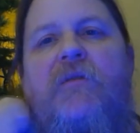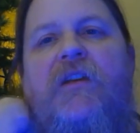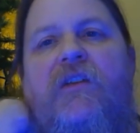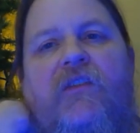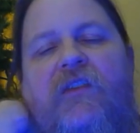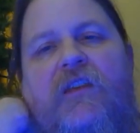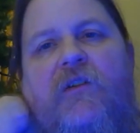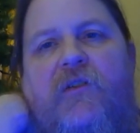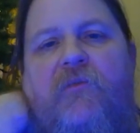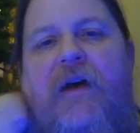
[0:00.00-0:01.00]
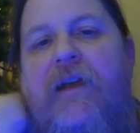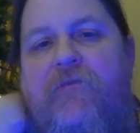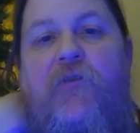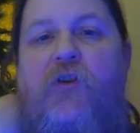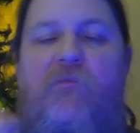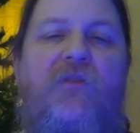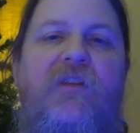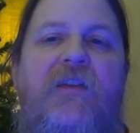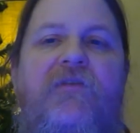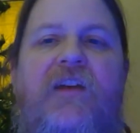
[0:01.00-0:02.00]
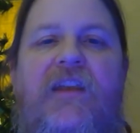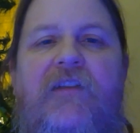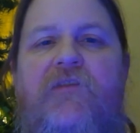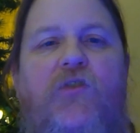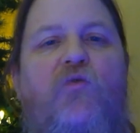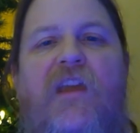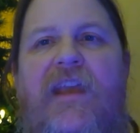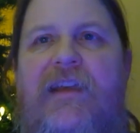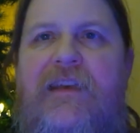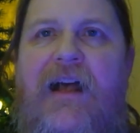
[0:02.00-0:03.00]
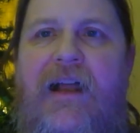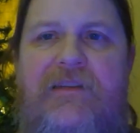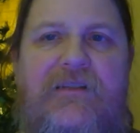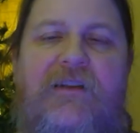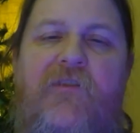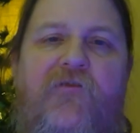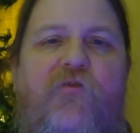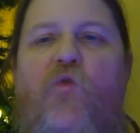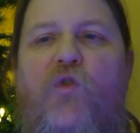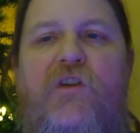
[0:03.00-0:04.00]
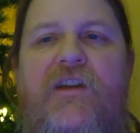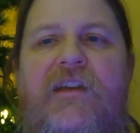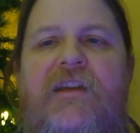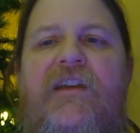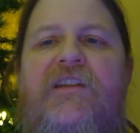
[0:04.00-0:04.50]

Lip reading: because it's my firm belief that if you cannot afford